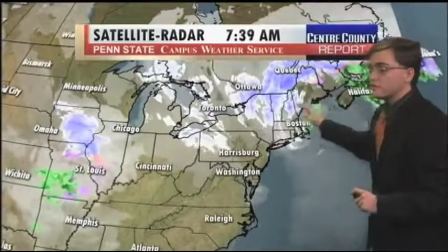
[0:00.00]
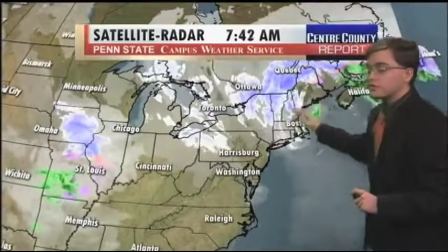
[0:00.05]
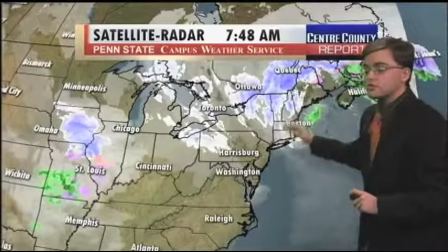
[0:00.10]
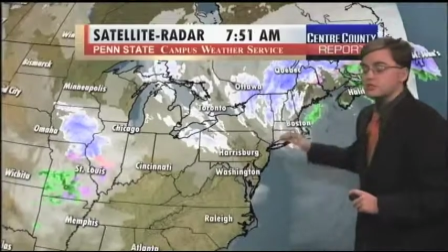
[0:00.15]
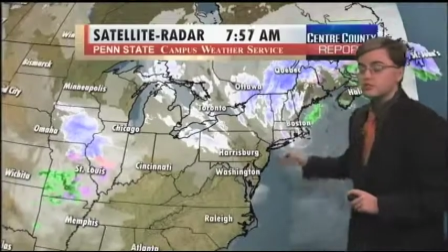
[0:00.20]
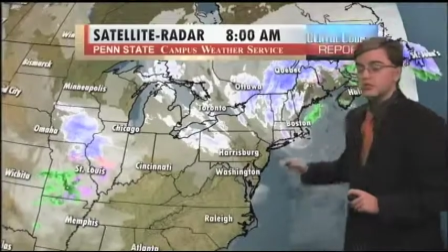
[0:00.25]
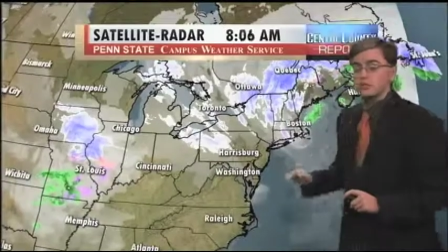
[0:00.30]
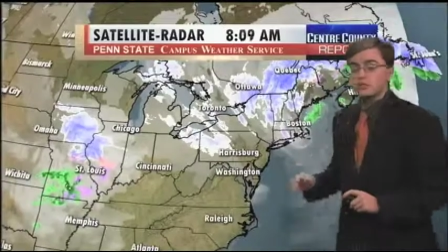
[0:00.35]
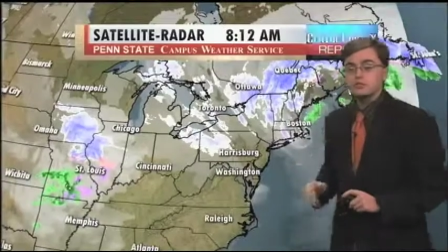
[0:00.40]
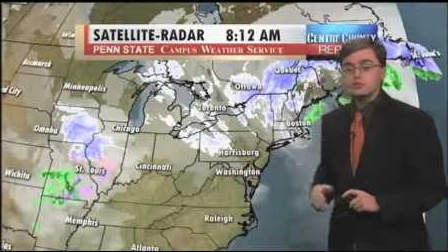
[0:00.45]
They're
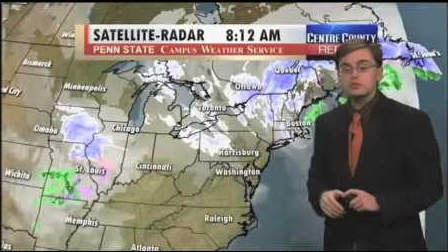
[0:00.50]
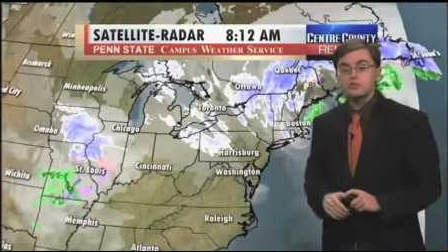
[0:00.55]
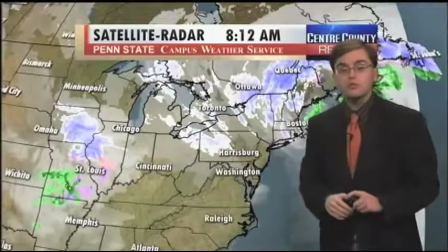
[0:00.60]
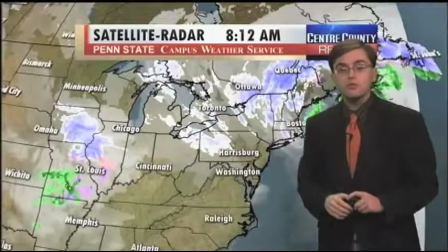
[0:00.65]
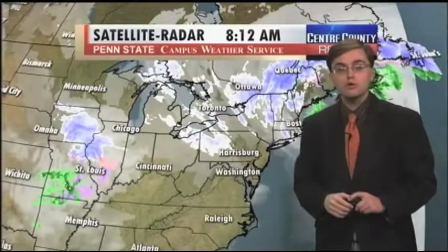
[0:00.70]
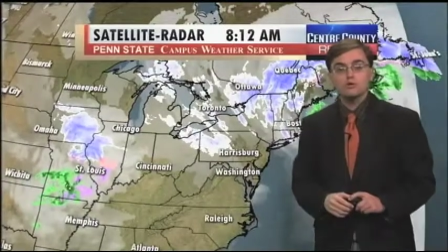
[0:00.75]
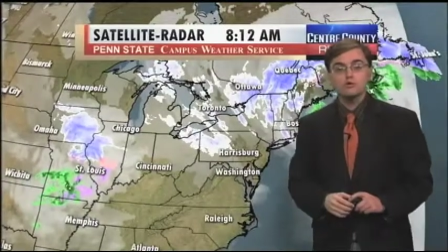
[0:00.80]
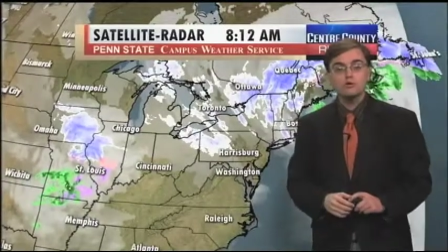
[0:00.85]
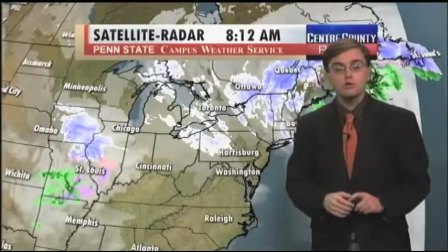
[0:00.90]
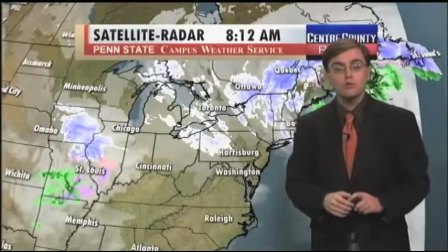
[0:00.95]
still under some
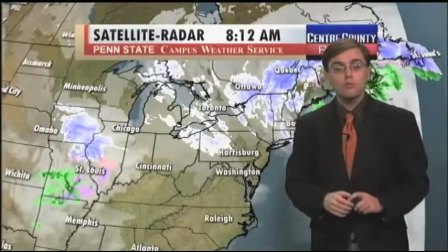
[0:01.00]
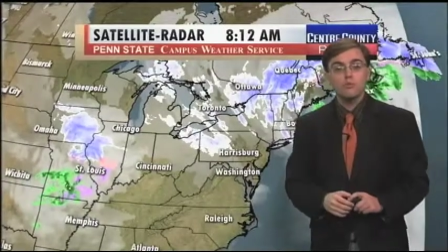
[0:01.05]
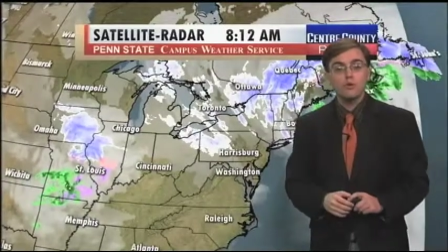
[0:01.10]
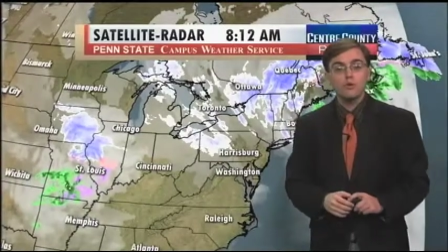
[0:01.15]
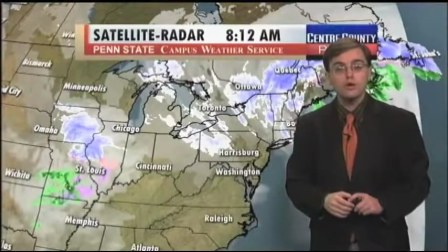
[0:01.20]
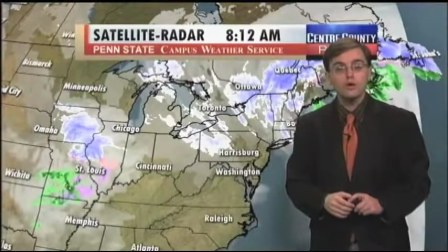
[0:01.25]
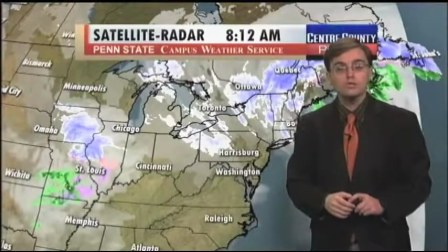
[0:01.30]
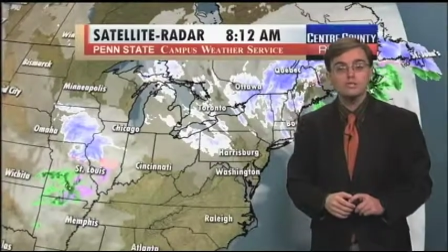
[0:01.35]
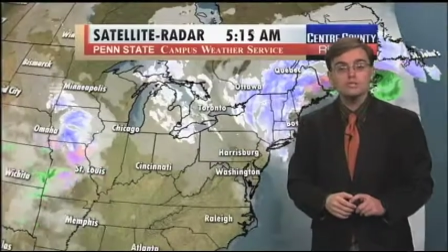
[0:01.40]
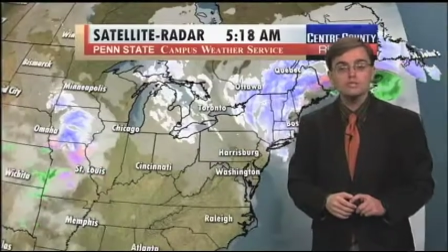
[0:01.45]
winter storm
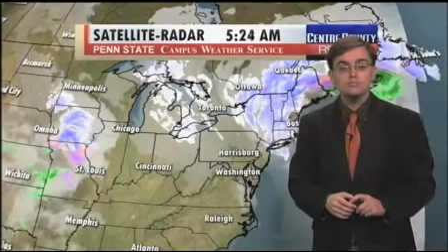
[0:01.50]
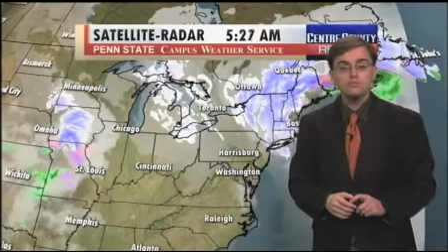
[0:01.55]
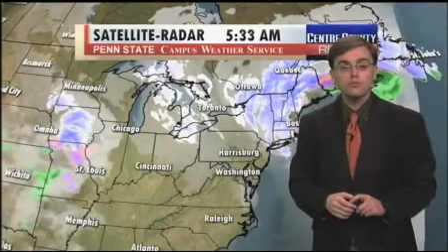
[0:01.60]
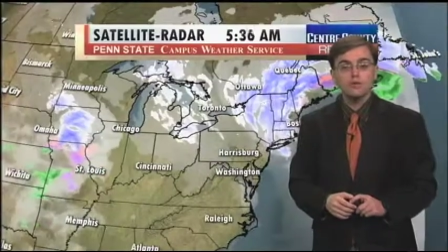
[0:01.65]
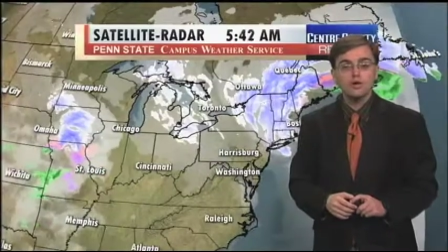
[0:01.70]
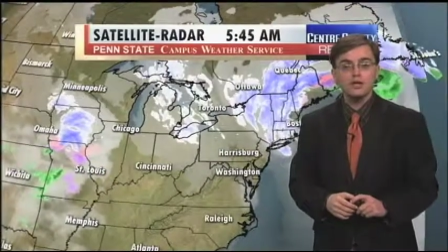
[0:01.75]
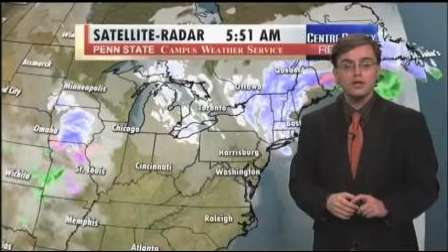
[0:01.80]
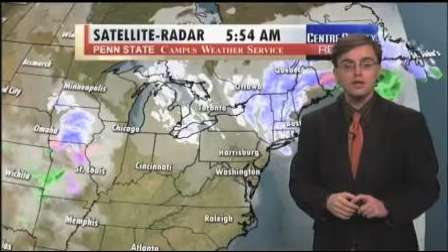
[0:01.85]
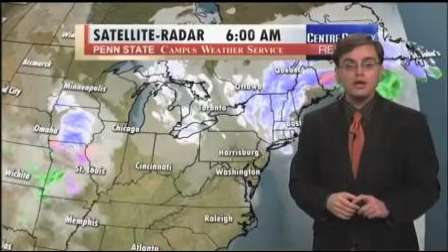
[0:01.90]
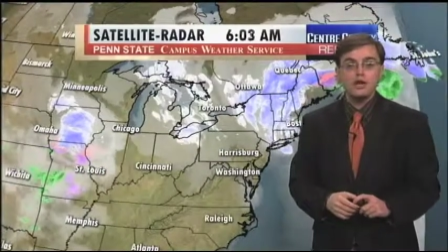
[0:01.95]
warnings this
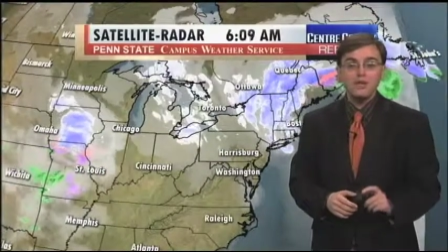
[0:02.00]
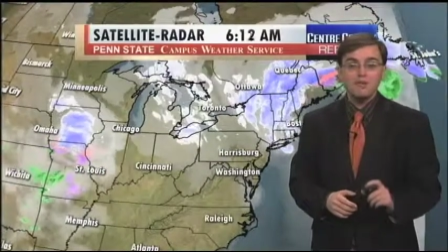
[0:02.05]
morning,